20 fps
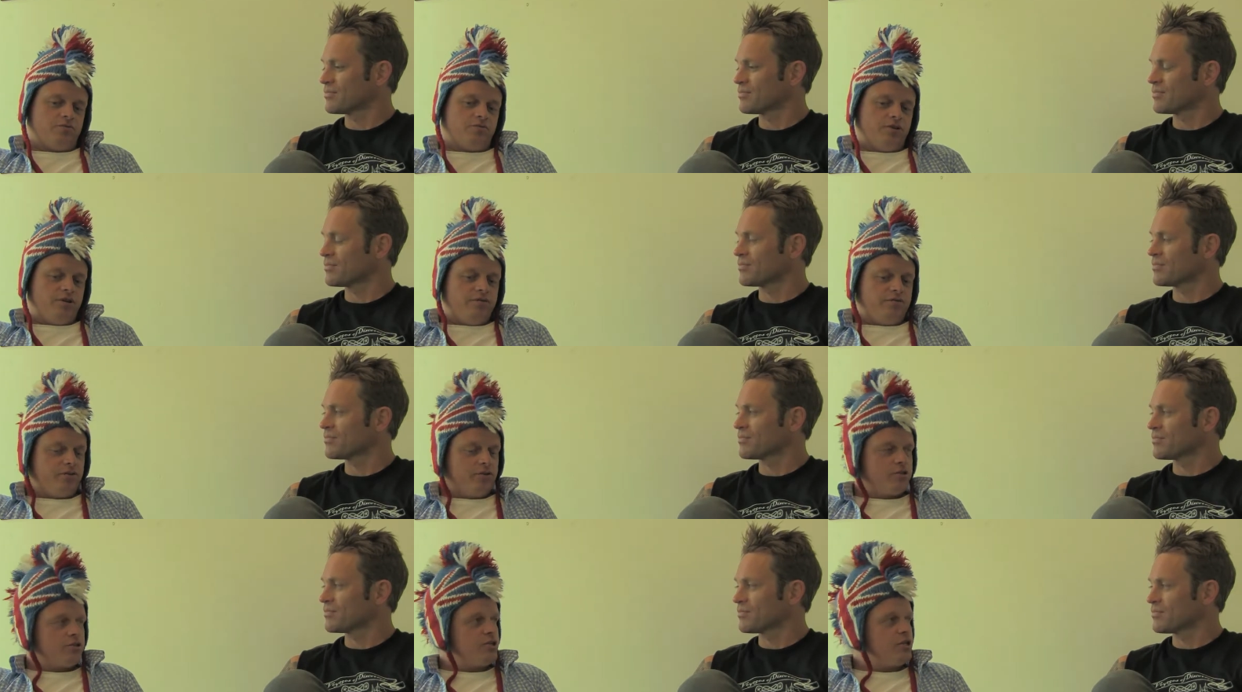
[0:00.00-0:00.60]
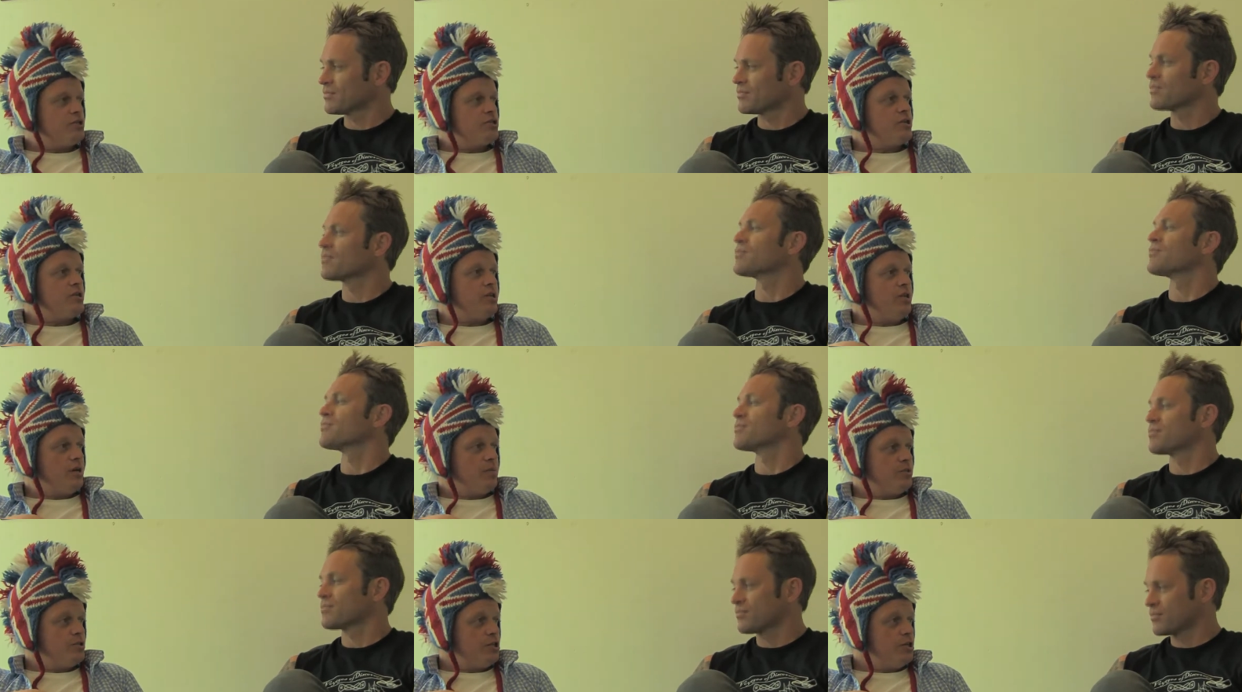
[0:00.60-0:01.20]
Speaker 1: and reforestation and
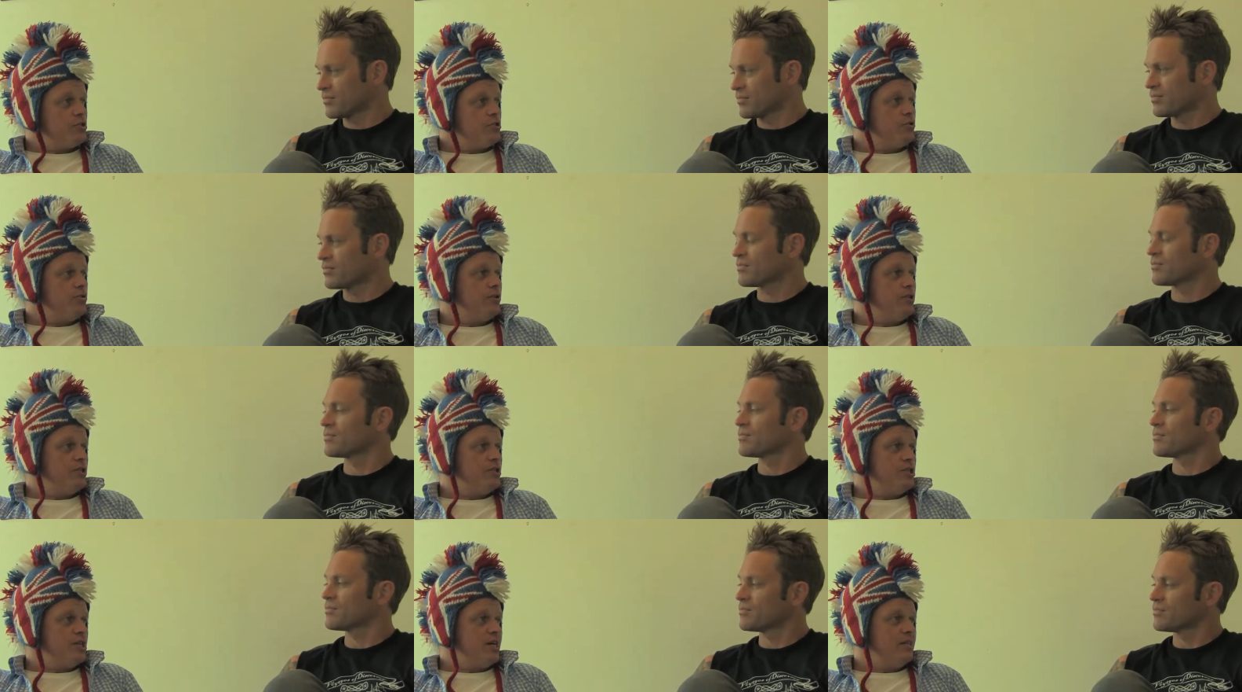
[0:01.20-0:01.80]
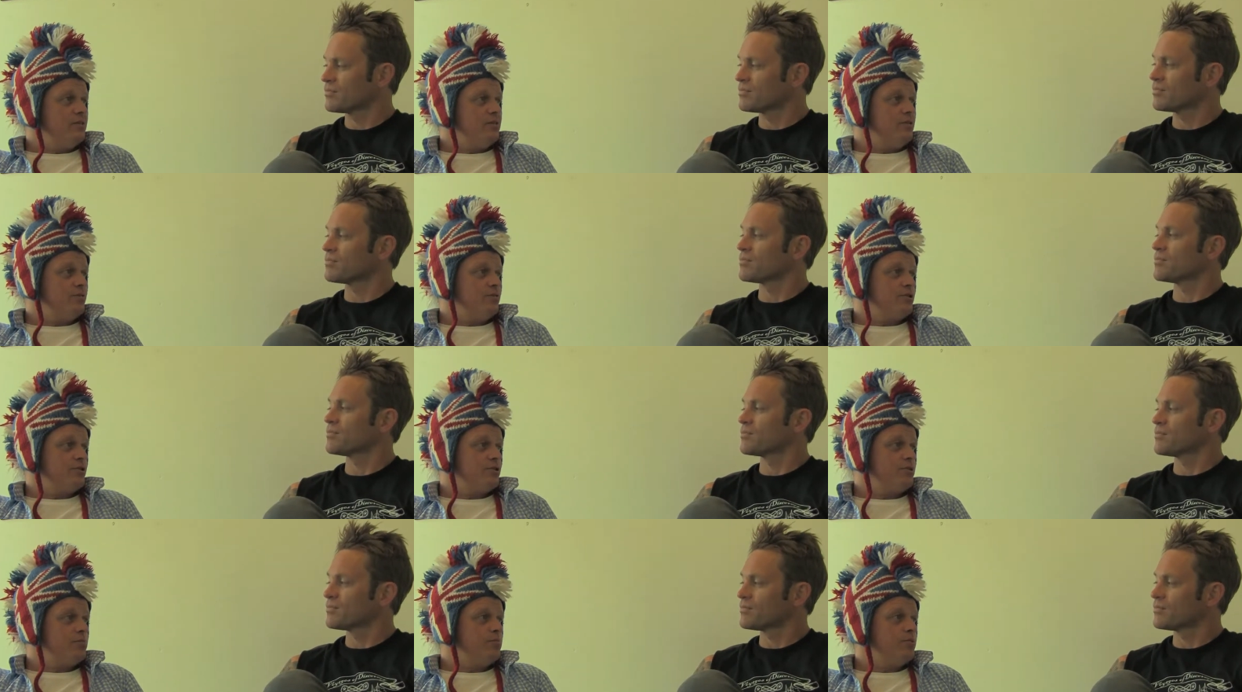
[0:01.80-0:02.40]
climate change on the agenda
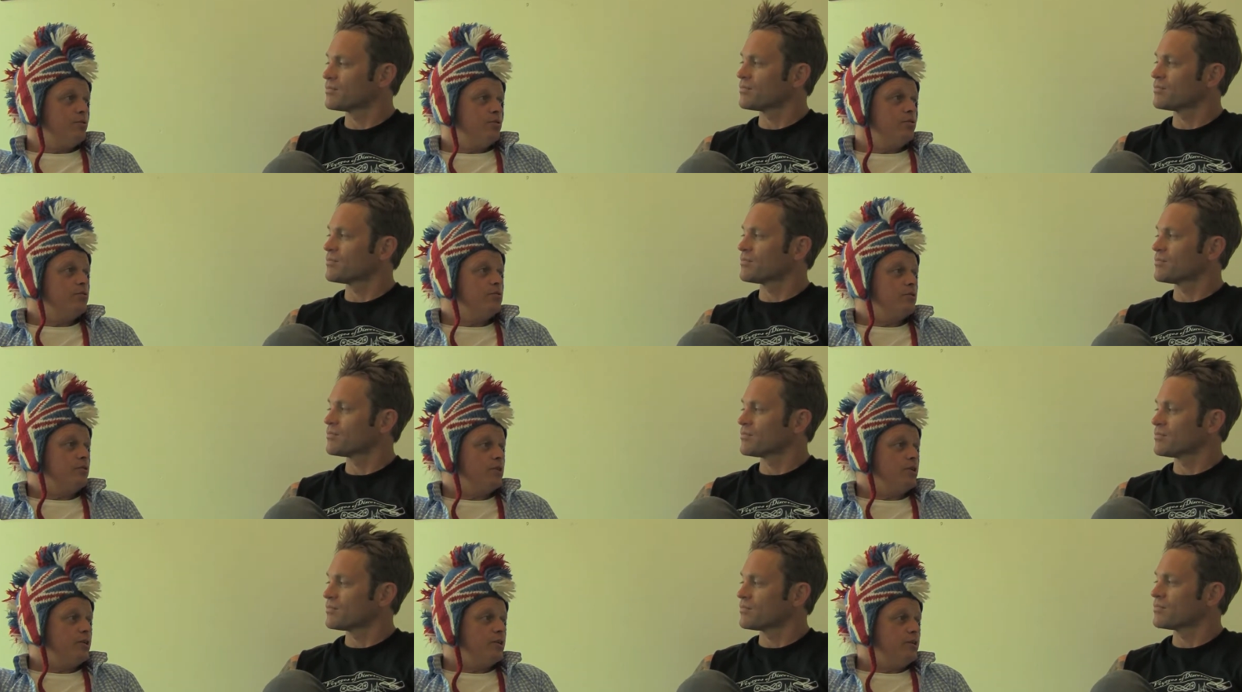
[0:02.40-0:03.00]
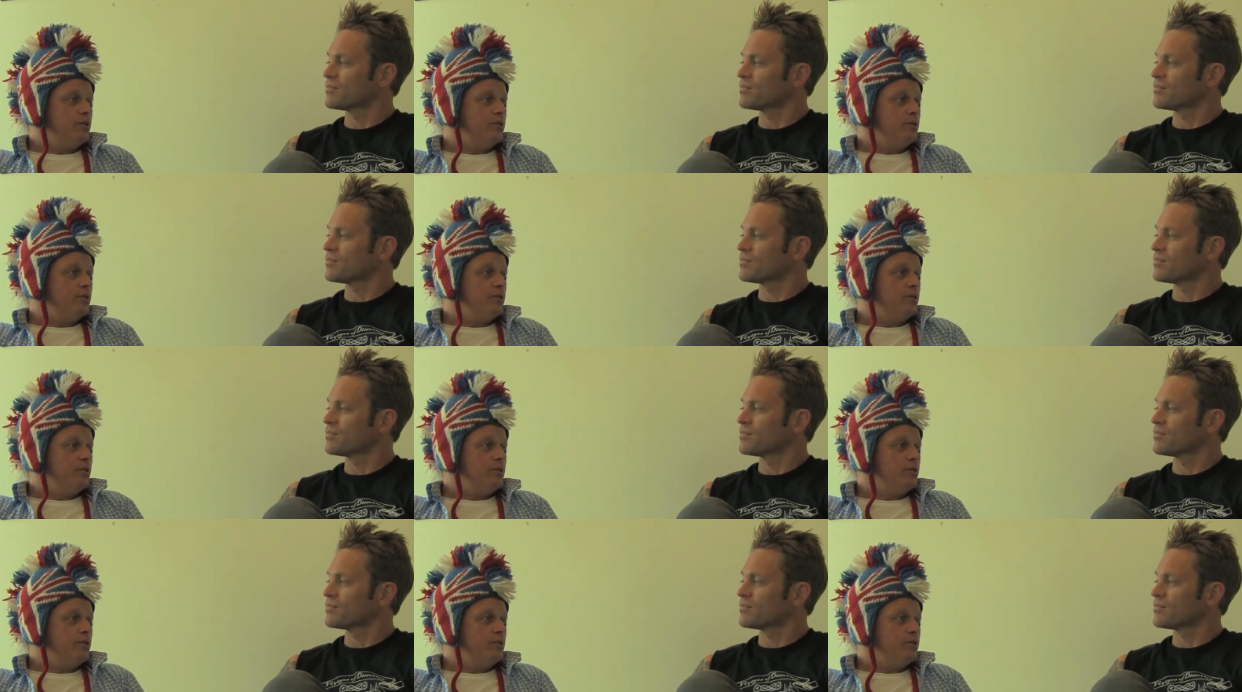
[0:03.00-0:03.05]
is an important thing.